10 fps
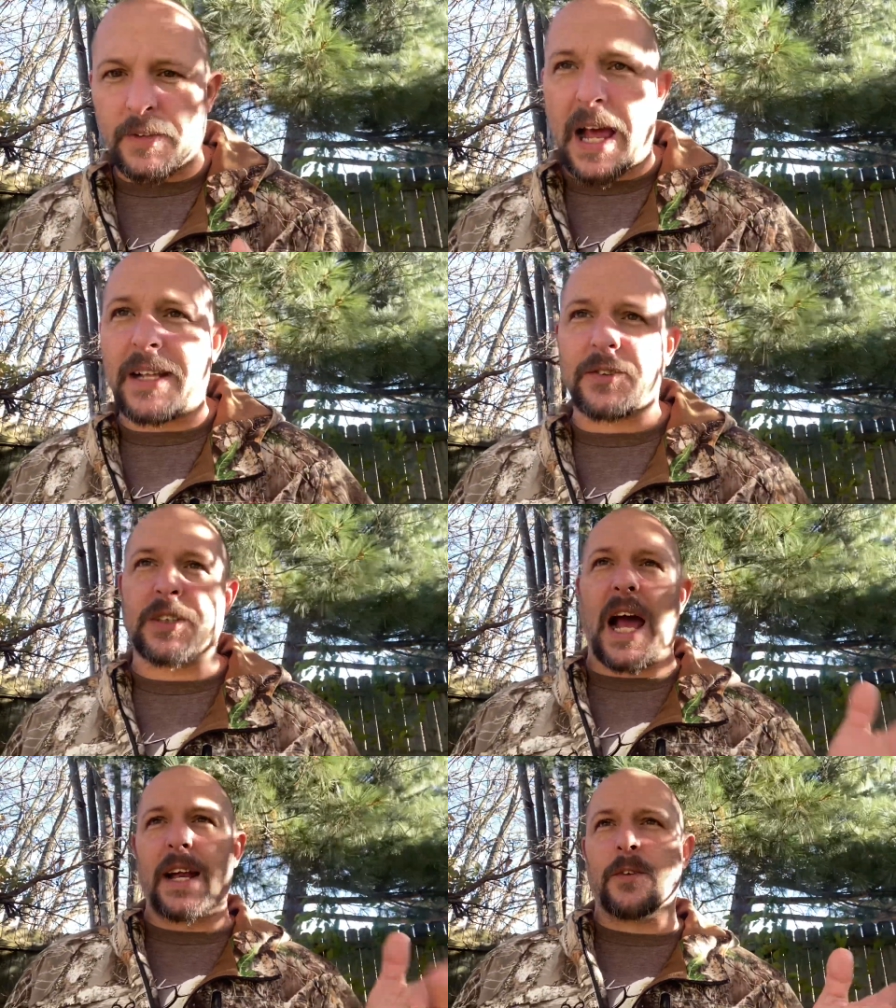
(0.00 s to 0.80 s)
And that's
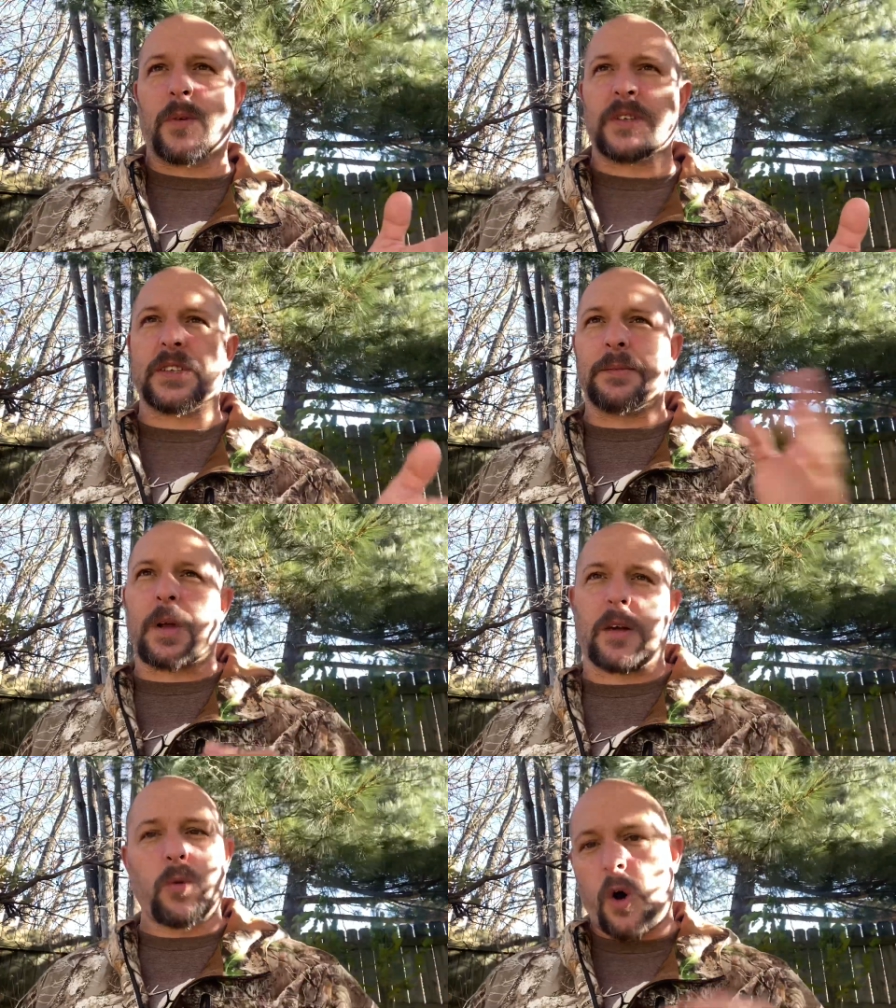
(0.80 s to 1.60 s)
kind of what seemed
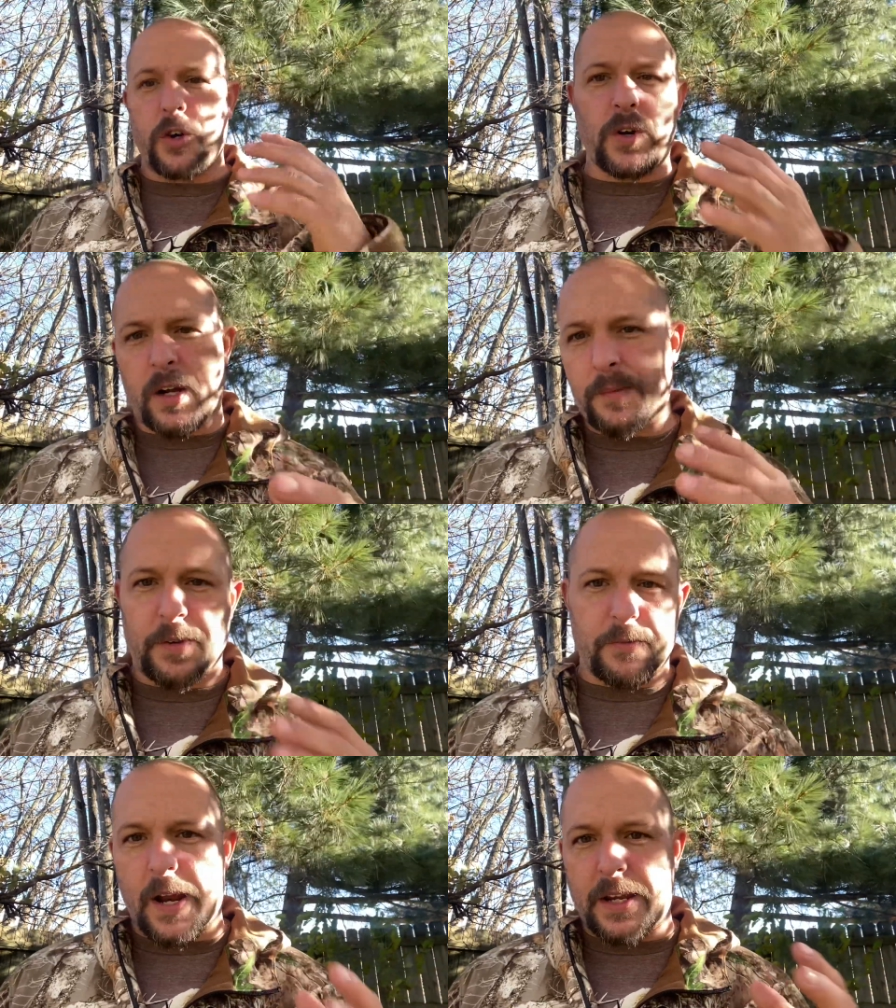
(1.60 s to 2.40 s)
like, well, you have to
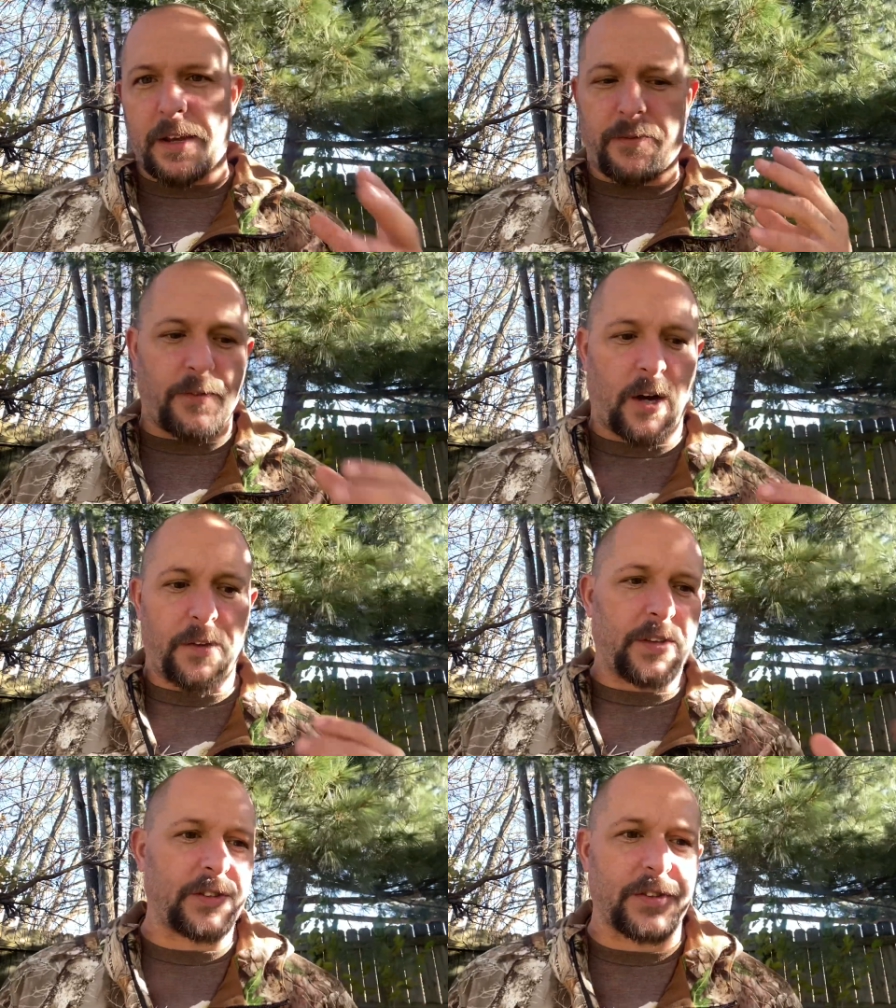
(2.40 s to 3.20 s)
be ready if uh,
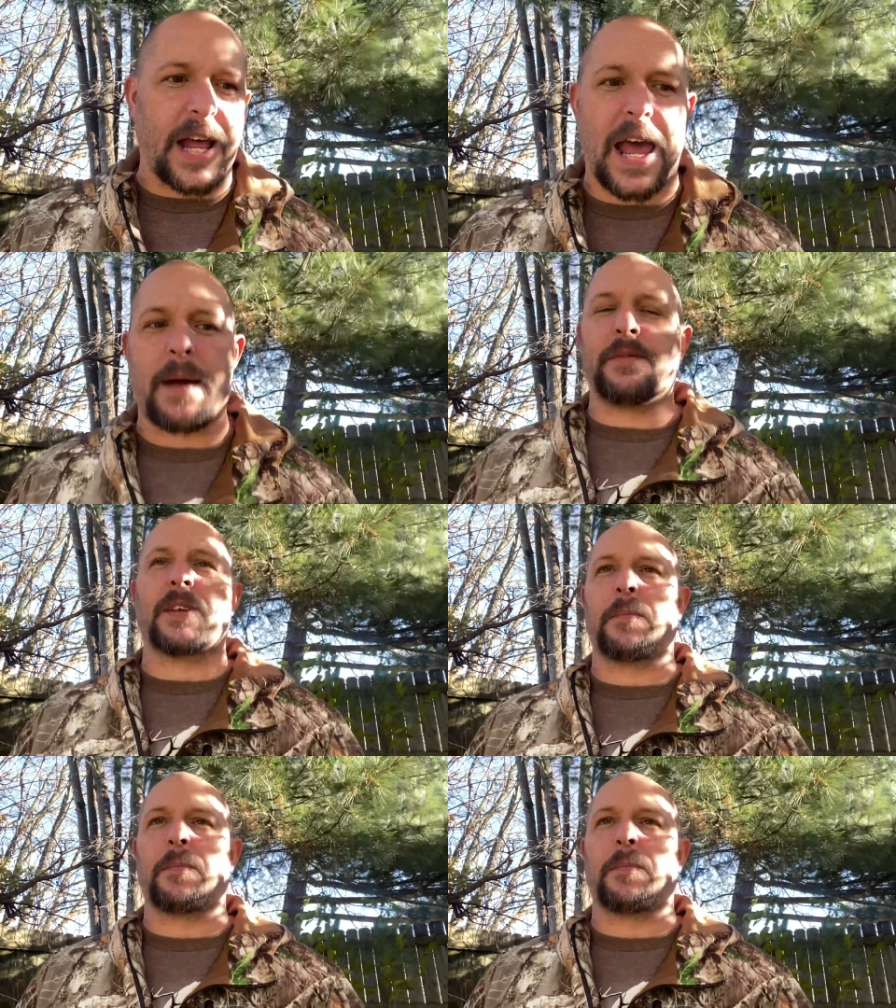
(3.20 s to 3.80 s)
this or that happens.